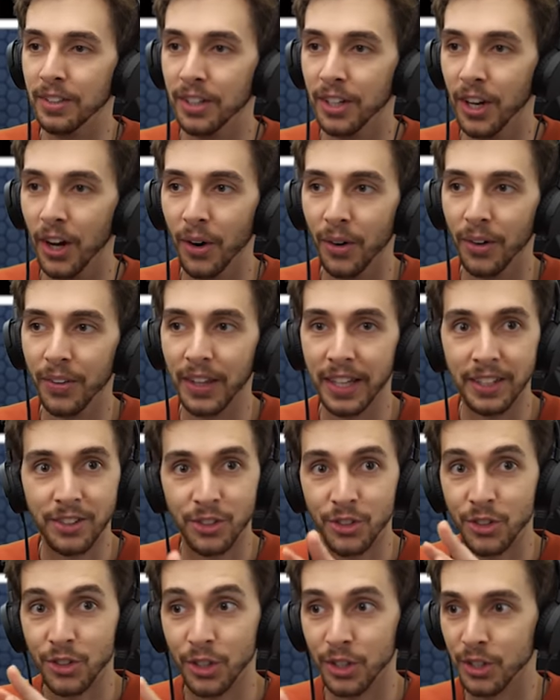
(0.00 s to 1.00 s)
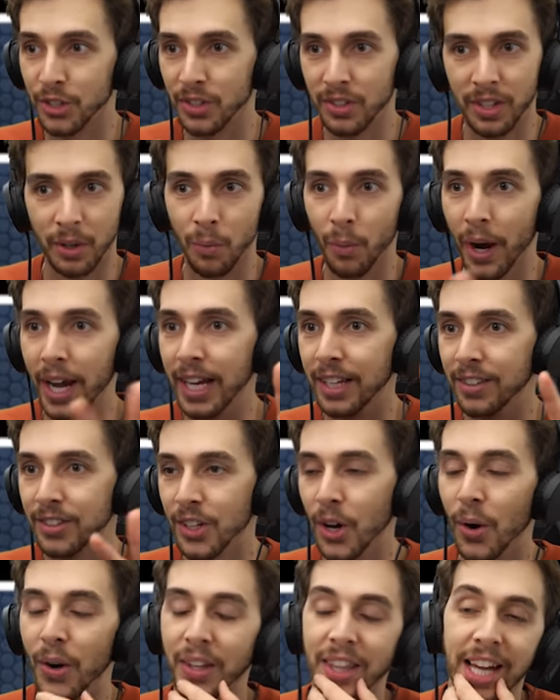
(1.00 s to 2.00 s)
you know, and it's just the way it's
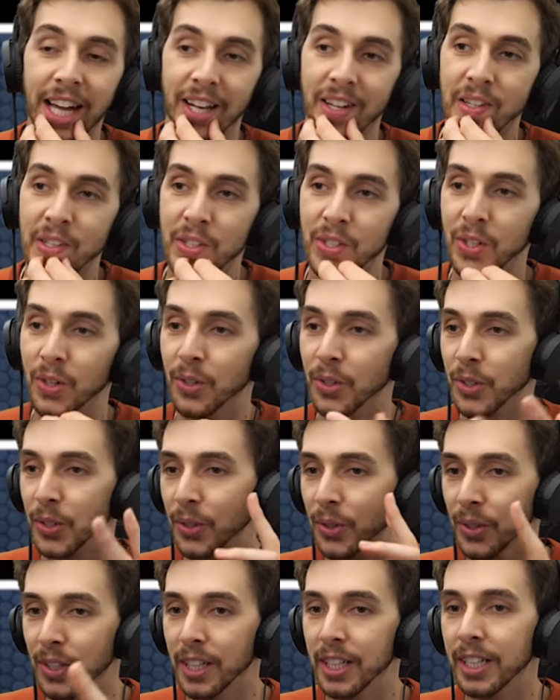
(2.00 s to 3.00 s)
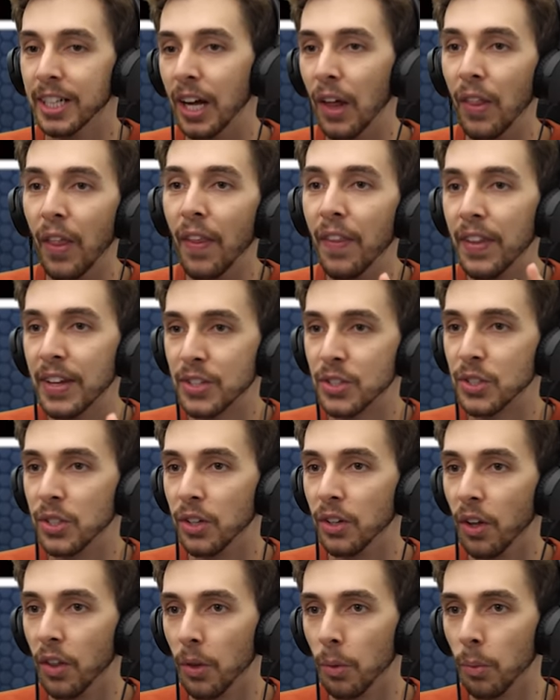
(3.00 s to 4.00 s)
going, that looks so cool. And then this is
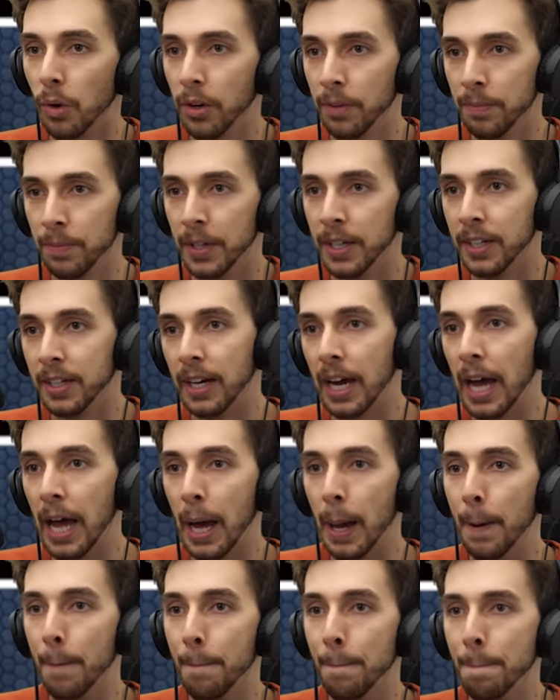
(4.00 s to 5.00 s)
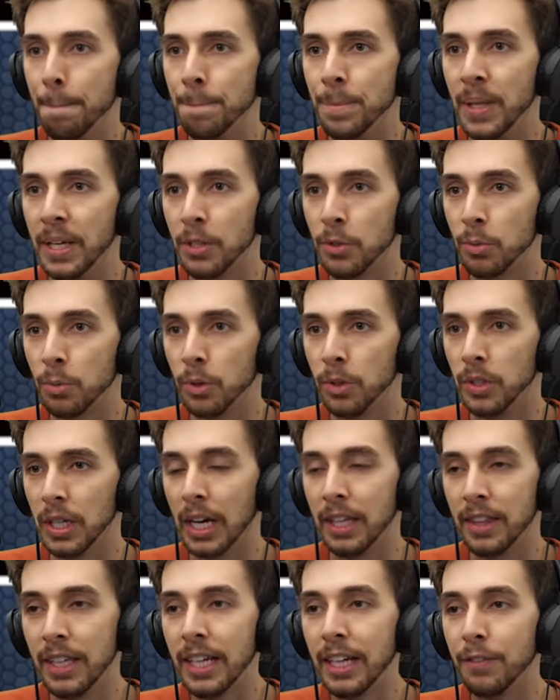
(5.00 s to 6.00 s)
another one. Um, this was, I
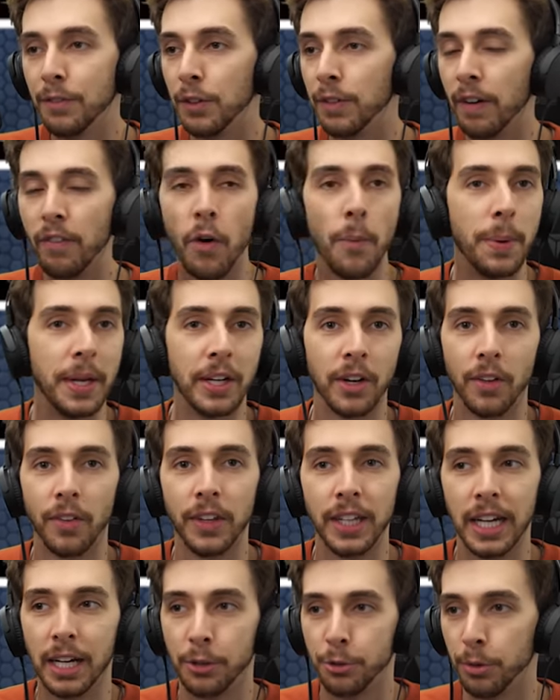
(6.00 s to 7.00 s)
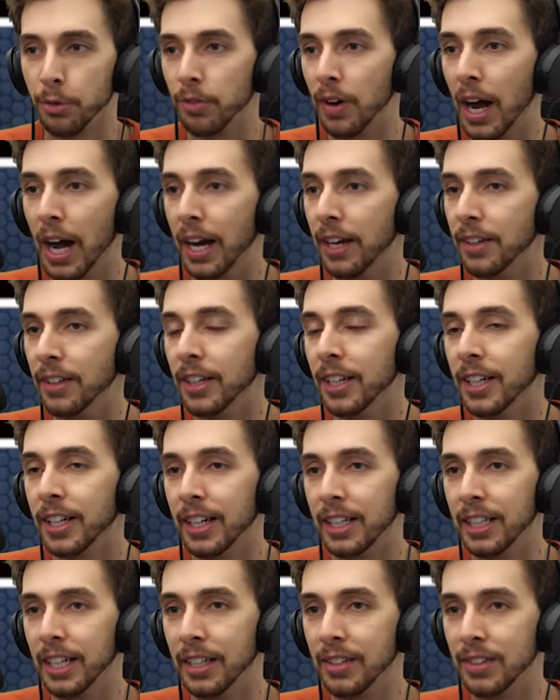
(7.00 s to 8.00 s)
think, if you've ever been on the actual ride
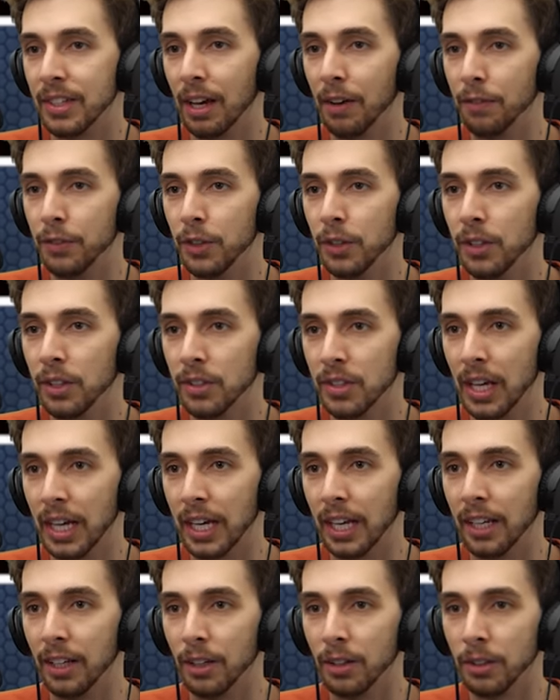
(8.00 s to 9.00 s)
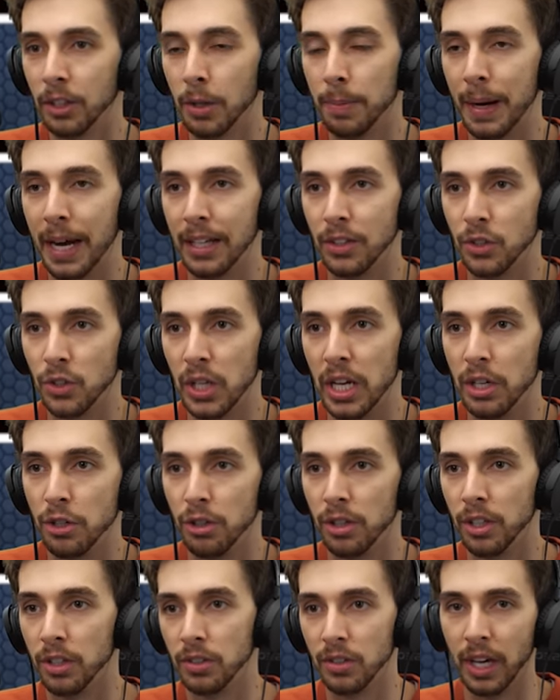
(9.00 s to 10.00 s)
itself, you, there's like a little command
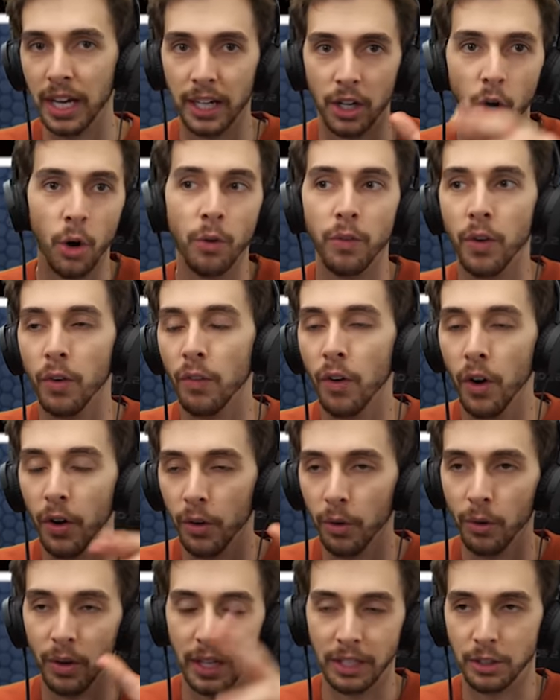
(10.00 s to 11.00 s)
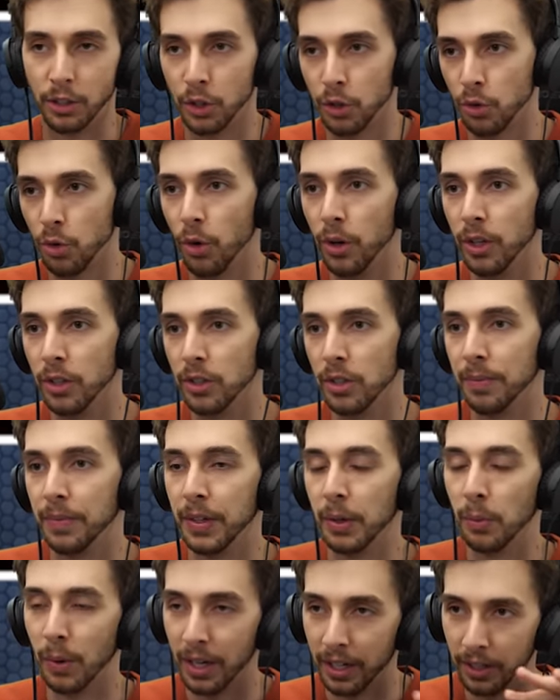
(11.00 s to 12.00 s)
station that's like overrun or like destroyed or
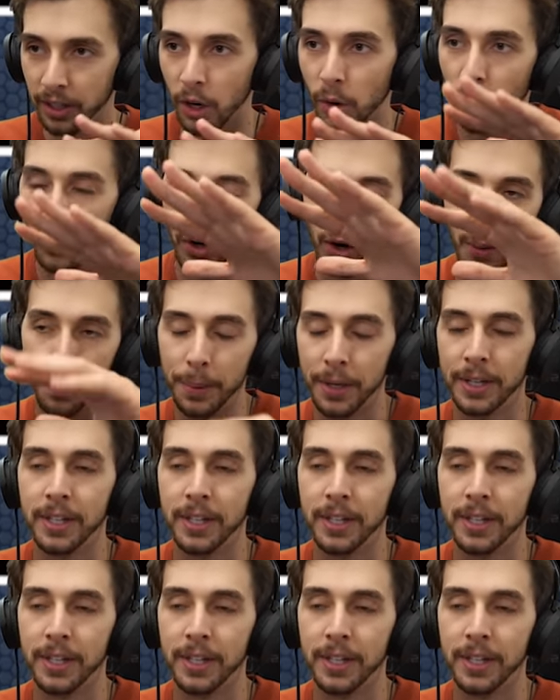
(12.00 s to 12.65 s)
something when you're going up